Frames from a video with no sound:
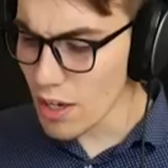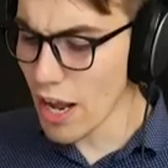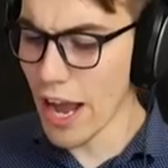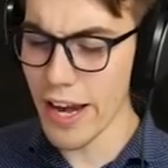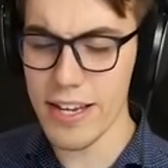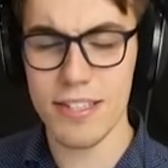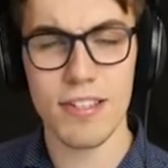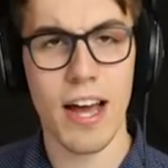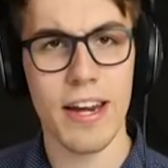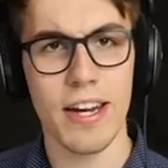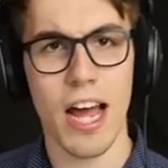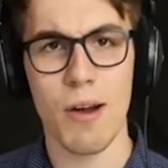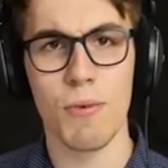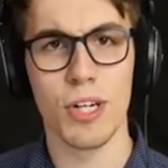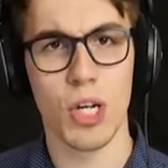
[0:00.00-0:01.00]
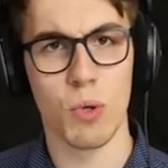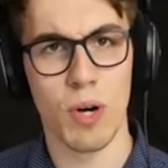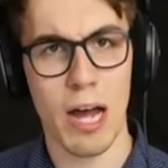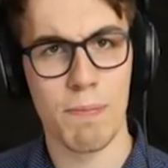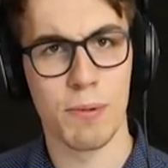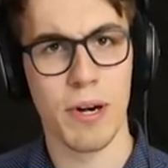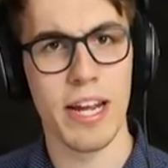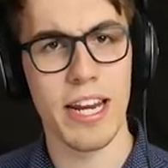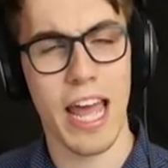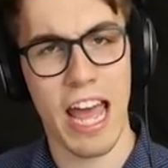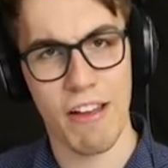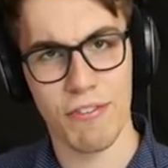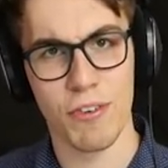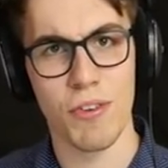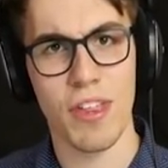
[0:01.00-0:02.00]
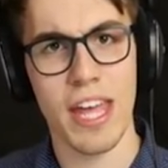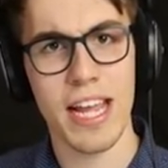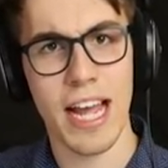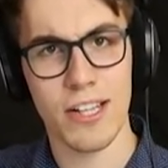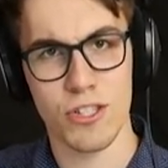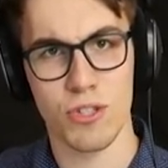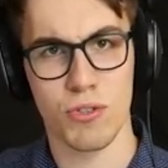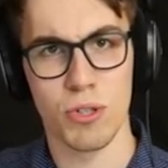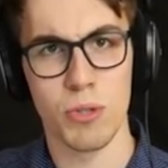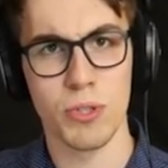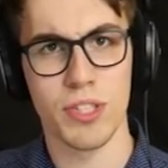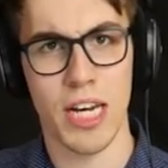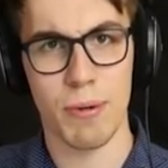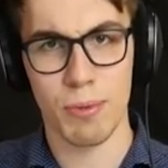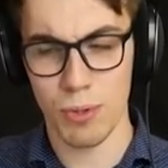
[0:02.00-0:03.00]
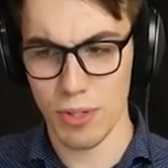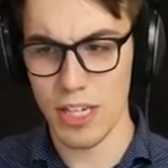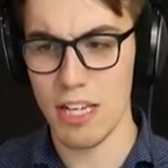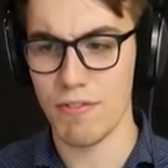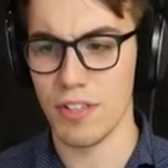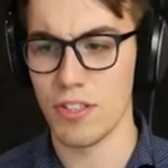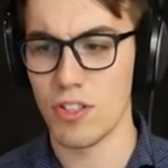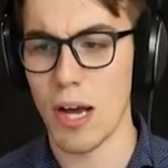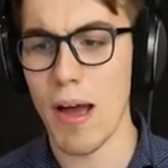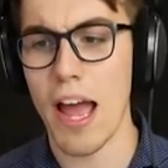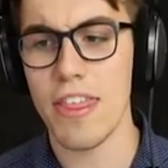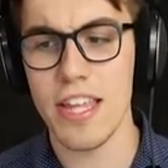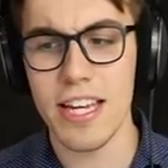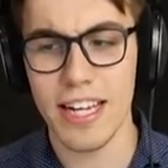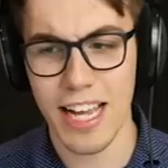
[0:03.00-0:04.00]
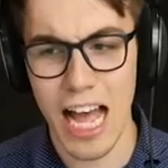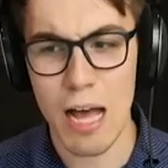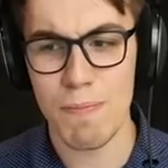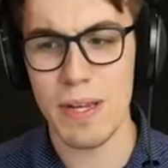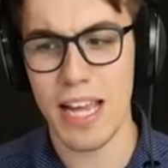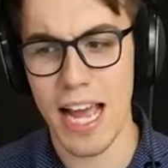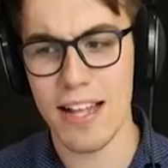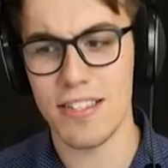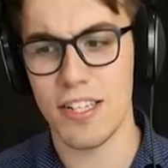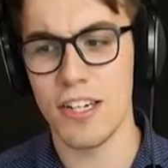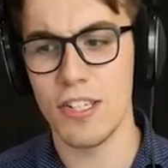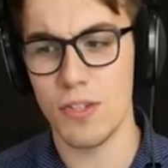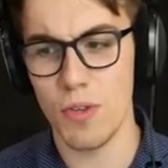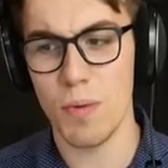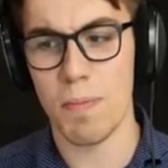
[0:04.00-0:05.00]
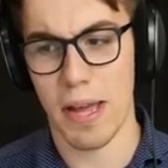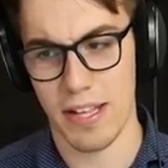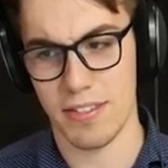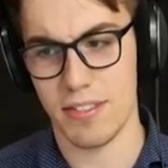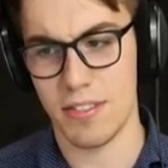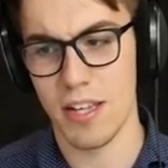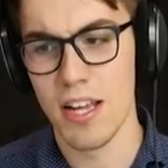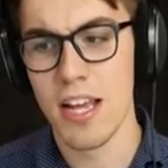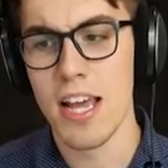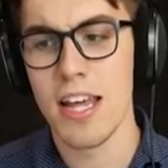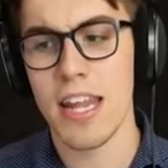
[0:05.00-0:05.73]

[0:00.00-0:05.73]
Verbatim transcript: I decided I would cooperate after they got screwed so that we were even. So I think the copycat's gonna do the best.